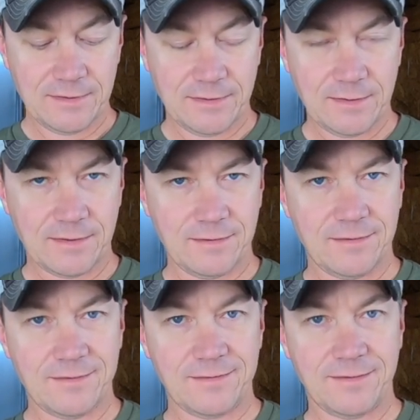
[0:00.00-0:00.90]
yeah,
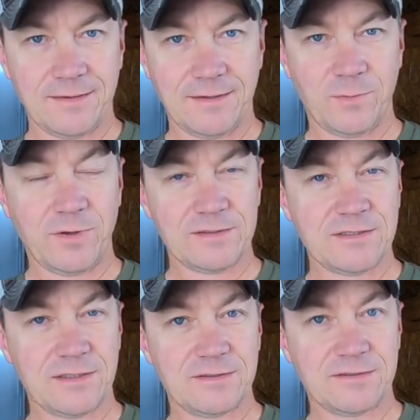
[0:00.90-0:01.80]
and I
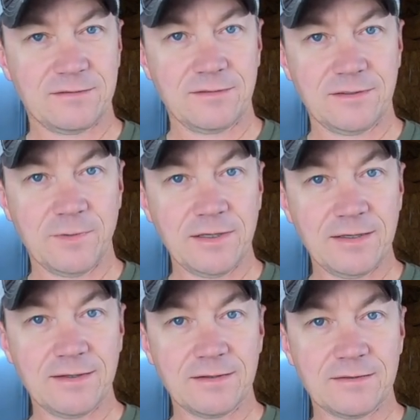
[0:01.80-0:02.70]
apologize at the
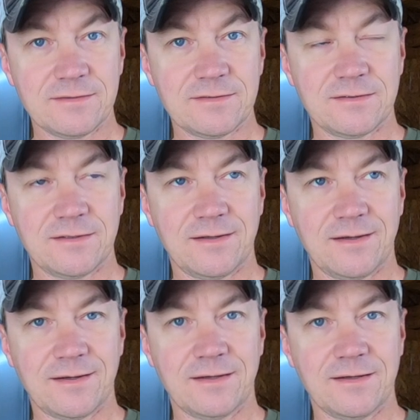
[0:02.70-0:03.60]
beginning because I
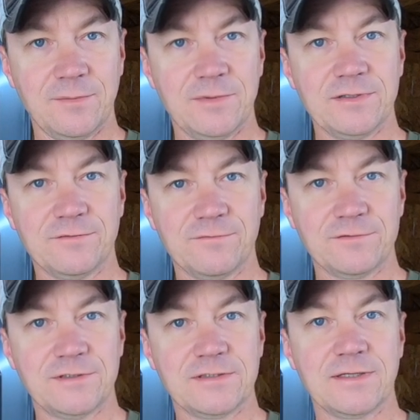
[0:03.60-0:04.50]
got to keep this one for
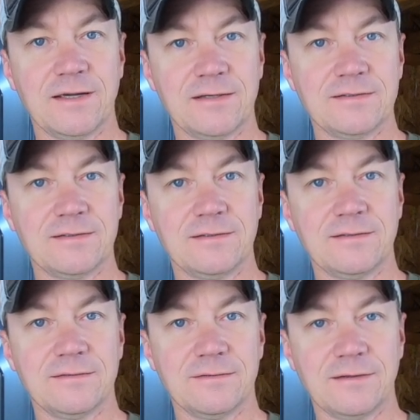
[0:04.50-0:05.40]
just the guys and
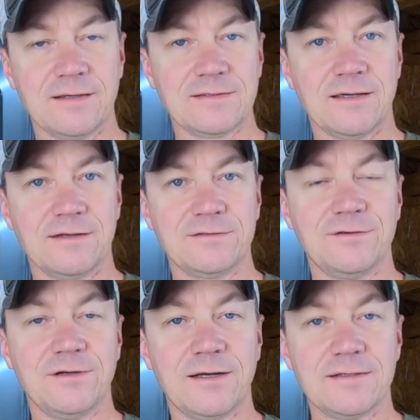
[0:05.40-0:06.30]
gals in the
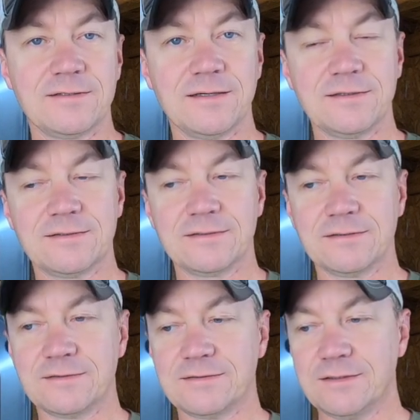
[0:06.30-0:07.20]
United States,
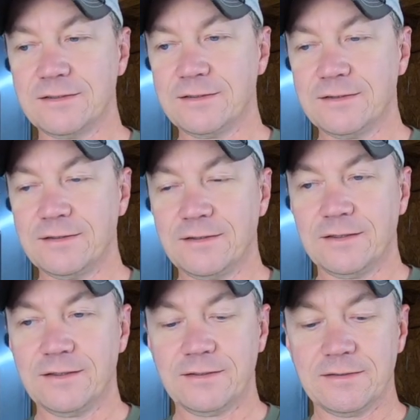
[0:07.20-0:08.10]
because
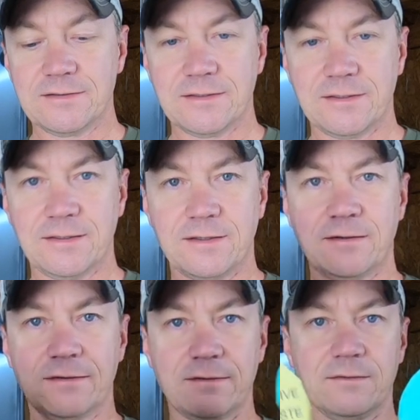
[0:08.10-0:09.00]
it is a
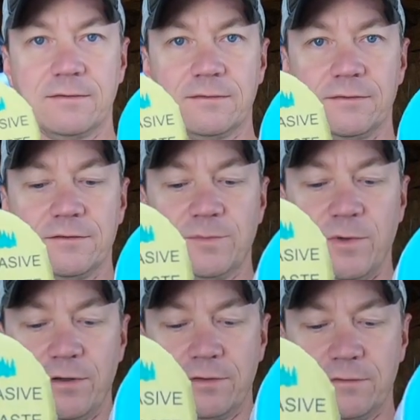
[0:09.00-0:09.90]

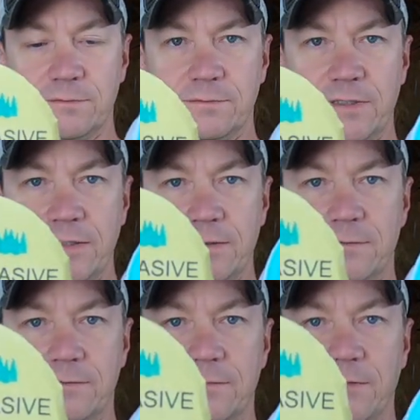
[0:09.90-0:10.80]
small kit
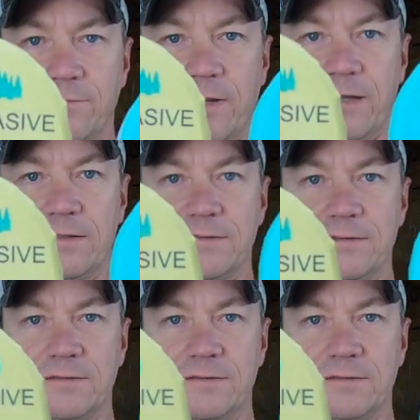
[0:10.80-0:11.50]
of axe,